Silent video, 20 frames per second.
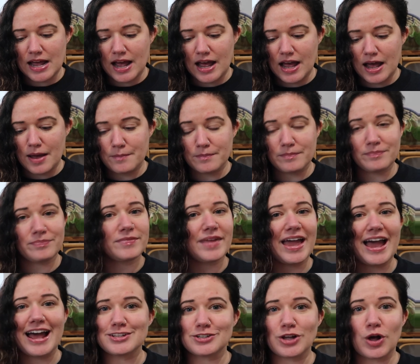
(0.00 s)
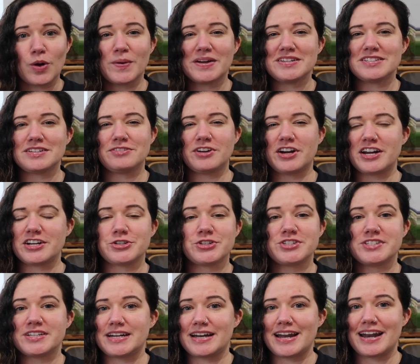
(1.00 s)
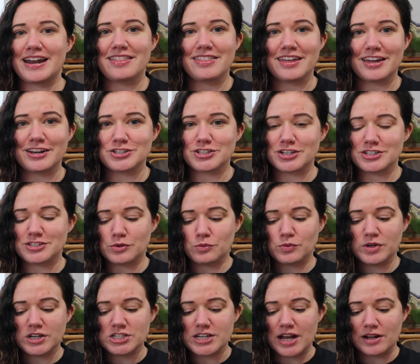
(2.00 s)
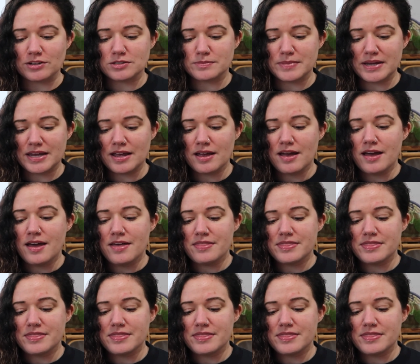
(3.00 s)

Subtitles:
As always, if you're interested in anything, just reach out to me.